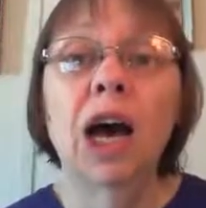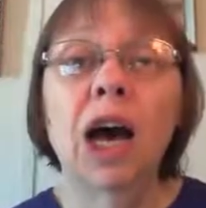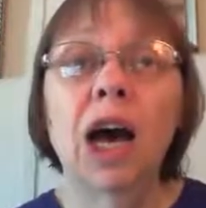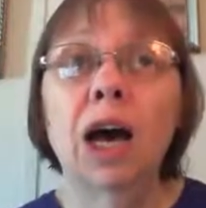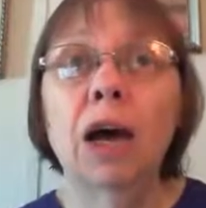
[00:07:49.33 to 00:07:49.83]

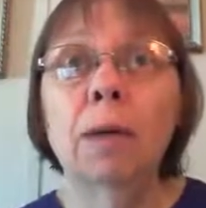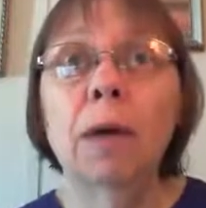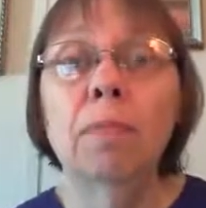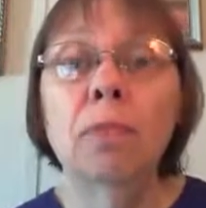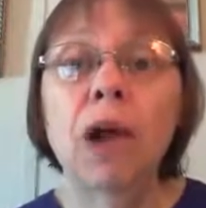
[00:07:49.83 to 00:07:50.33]

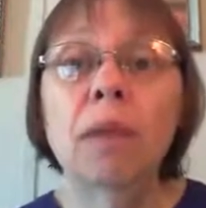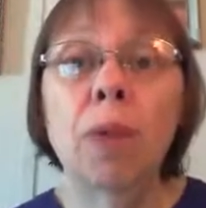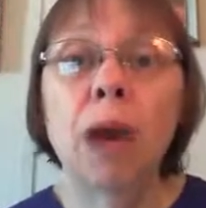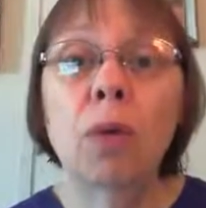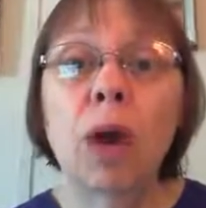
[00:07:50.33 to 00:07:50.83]
upgrade
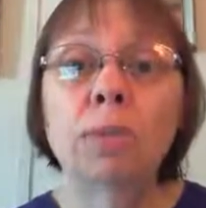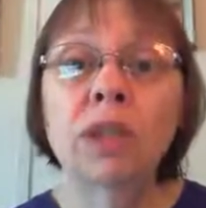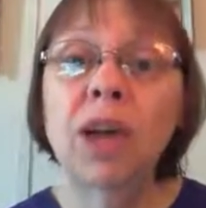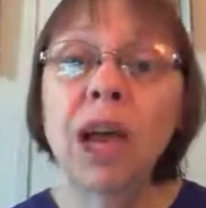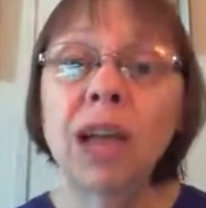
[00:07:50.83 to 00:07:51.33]
my
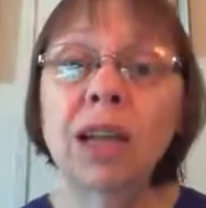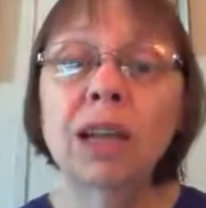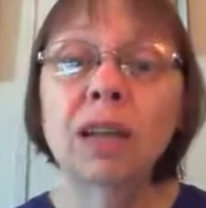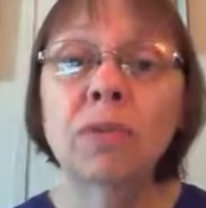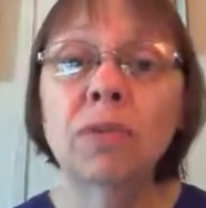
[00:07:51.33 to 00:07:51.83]
website
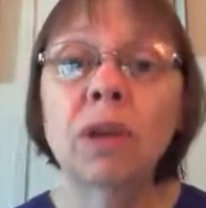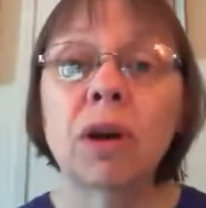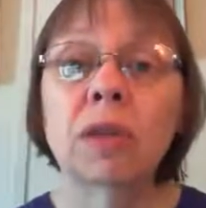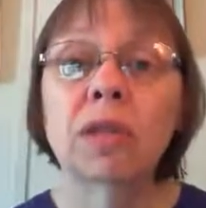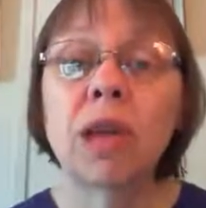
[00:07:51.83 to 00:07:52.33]
with
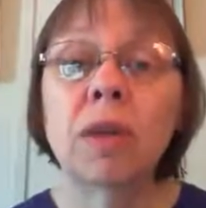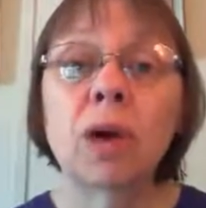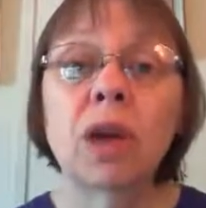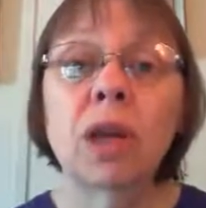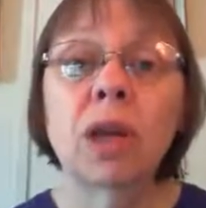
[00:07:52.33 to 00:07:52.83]
God's name
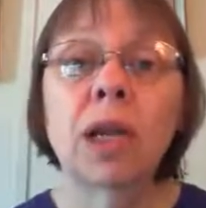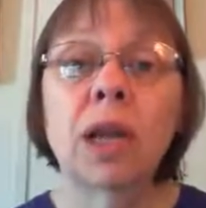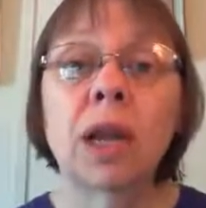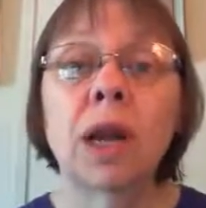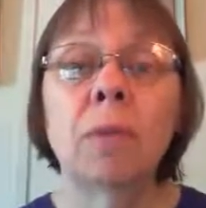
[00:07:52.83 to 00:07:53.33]
on it,
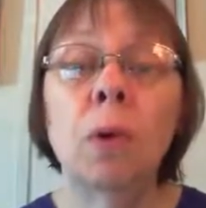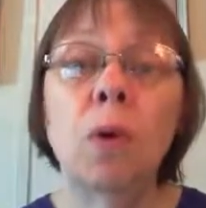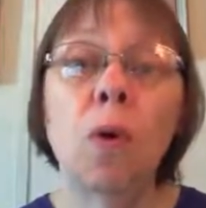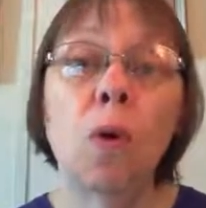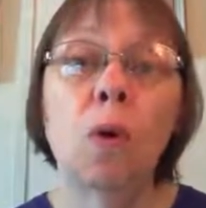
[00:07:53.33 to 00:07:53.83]
and I'm
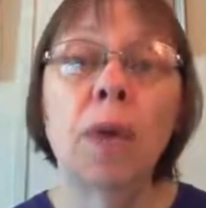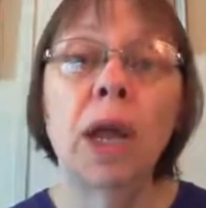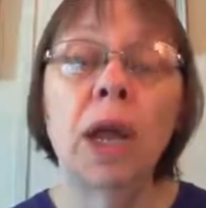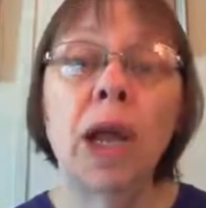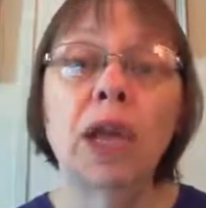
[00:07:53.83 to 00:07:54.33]

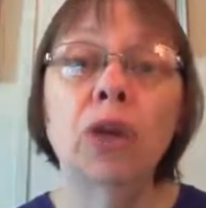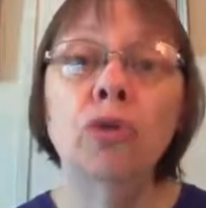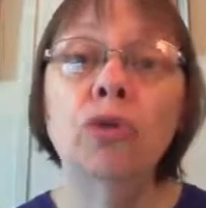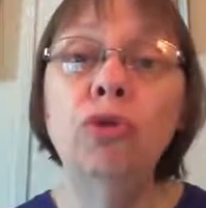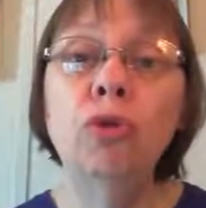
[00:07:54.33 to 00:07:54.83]
opening a
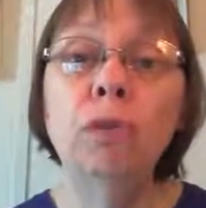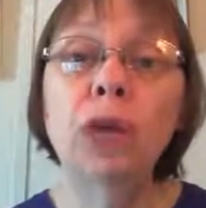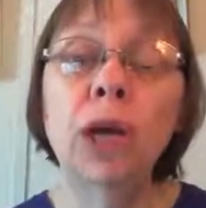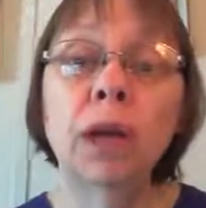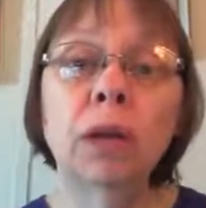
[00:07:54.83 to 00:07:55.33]
YouTube
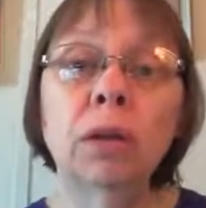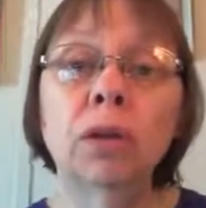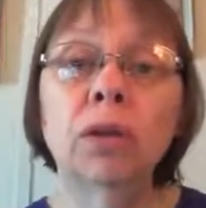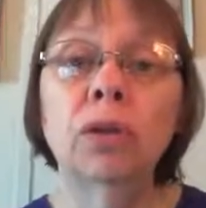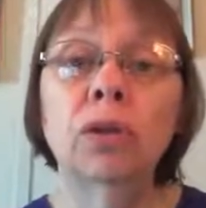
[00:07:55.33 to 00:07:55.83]
channel
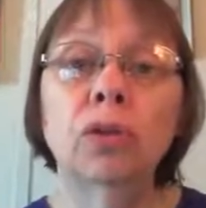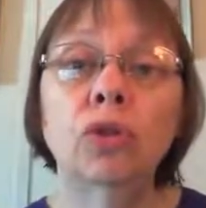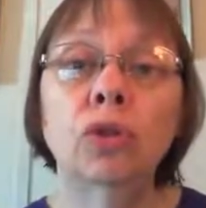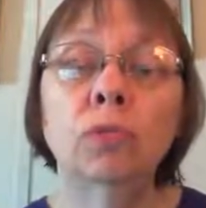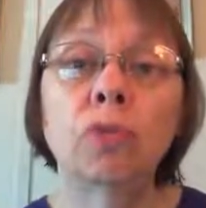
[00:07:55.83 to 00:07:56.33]
to
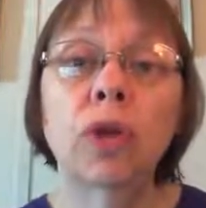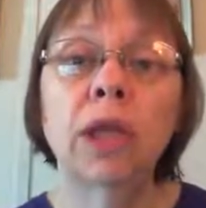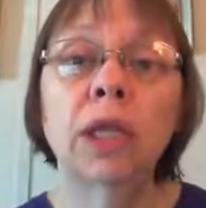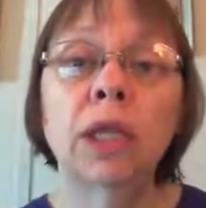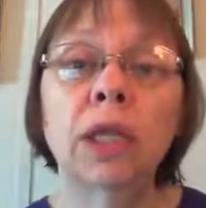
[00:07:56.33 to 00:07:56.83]

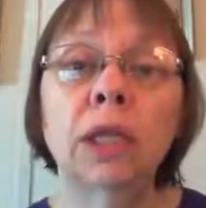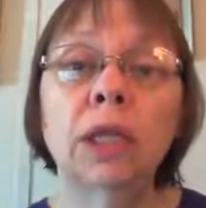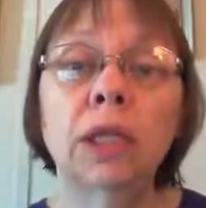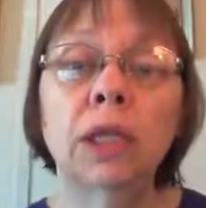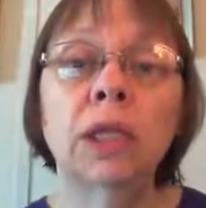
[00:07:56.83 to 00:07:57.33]
spread
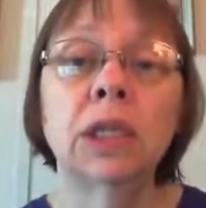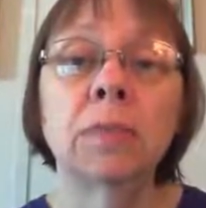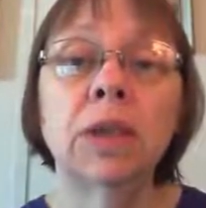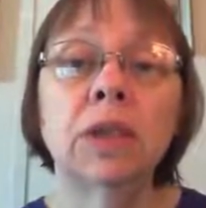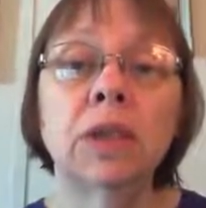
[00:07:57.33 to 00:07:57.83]
this
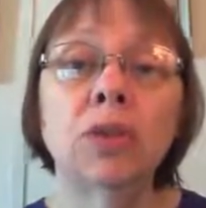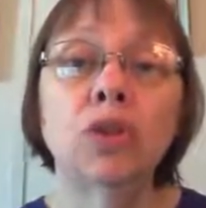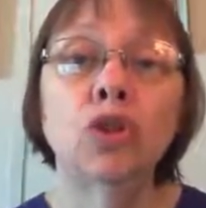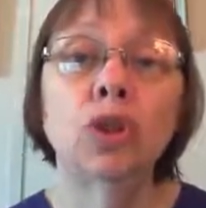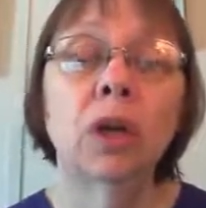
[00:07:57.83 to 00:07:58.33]

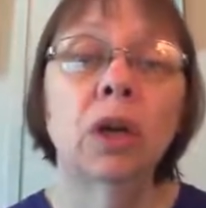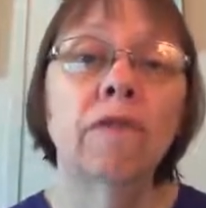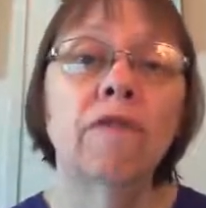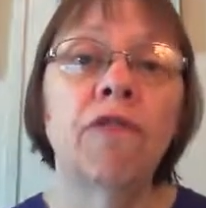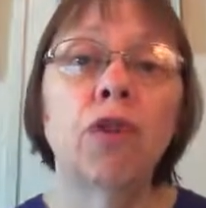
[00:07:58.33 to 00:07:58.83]
message
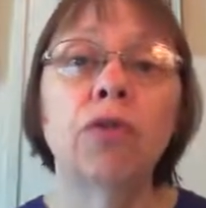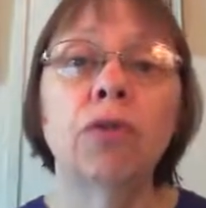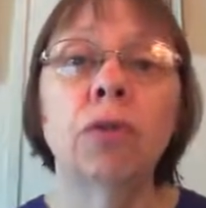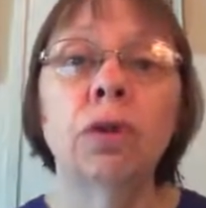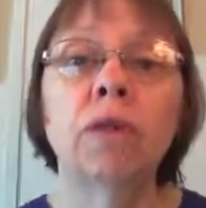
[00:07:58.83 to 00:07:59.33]

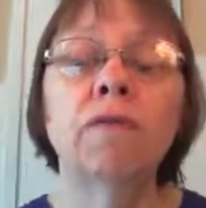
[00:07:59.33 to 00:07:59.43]
further than